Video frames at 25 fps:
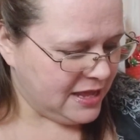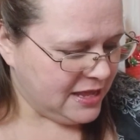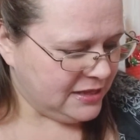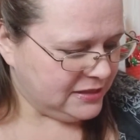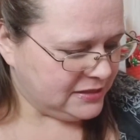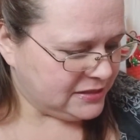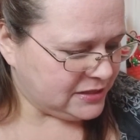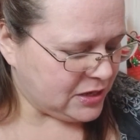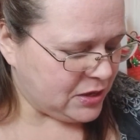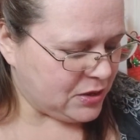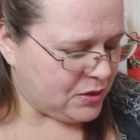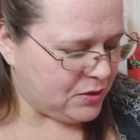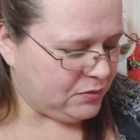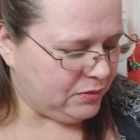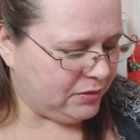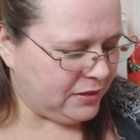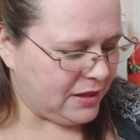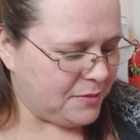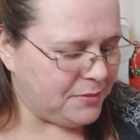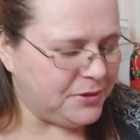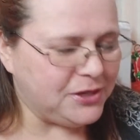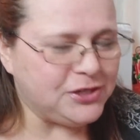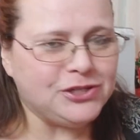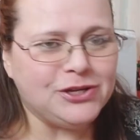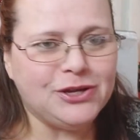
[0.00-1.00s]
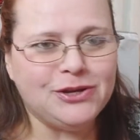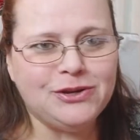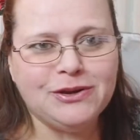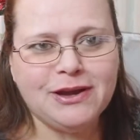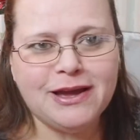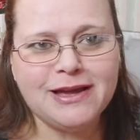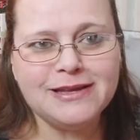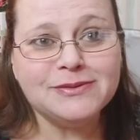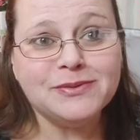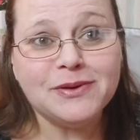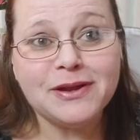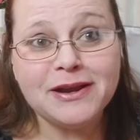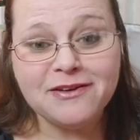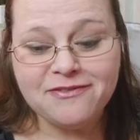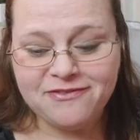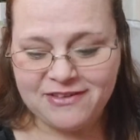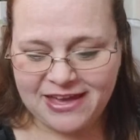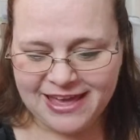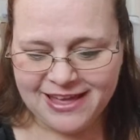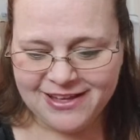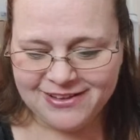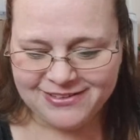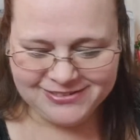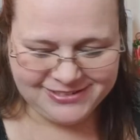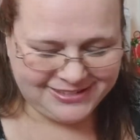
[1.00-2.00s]
So let me show you guys what I
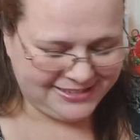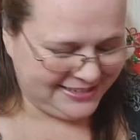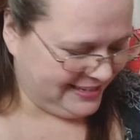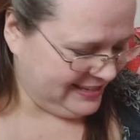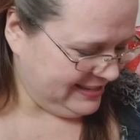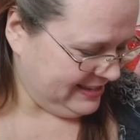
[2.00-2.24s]
found.